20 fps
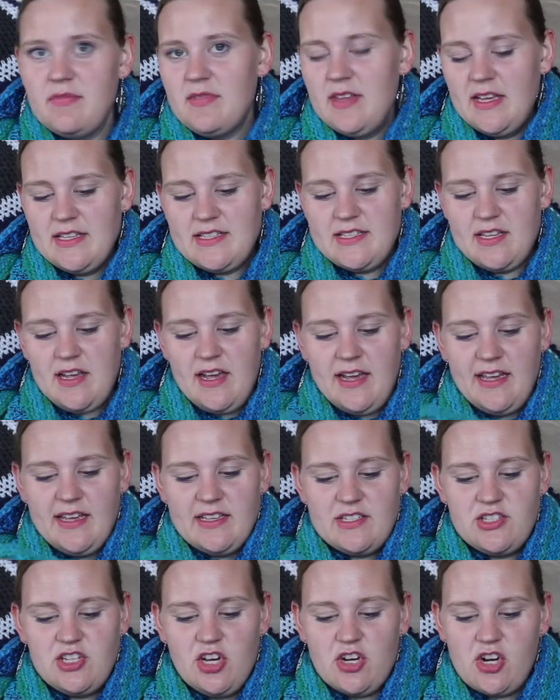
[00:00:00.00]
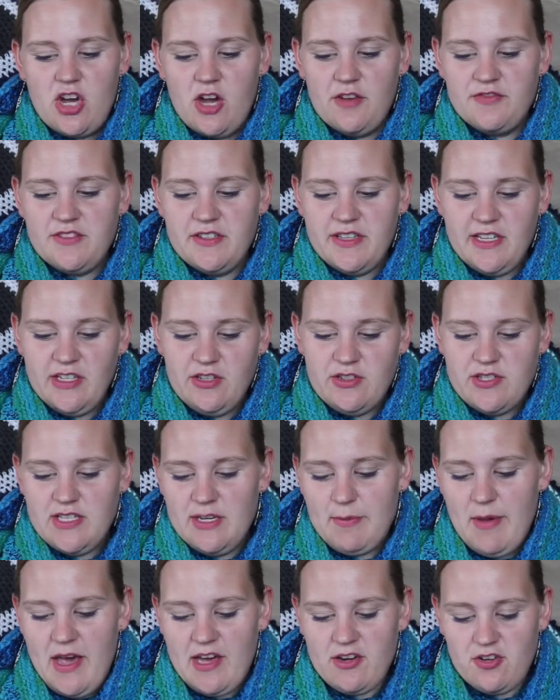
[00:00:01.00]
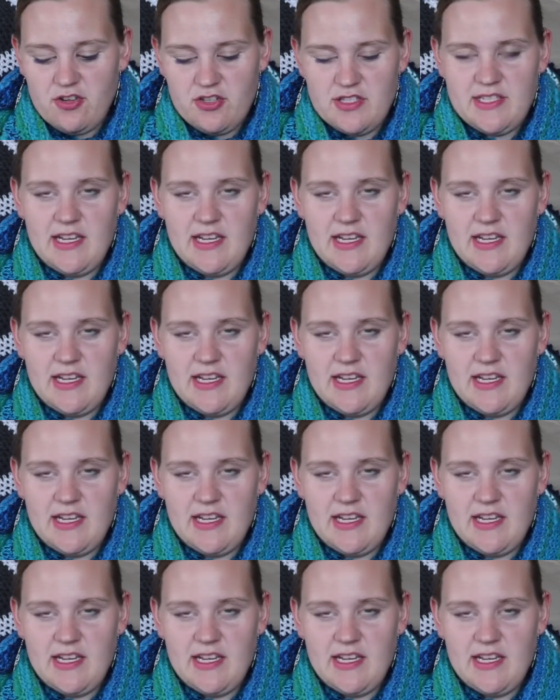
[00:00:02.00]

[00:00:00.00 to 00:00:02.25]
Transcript: it's I guess not often that you see patterns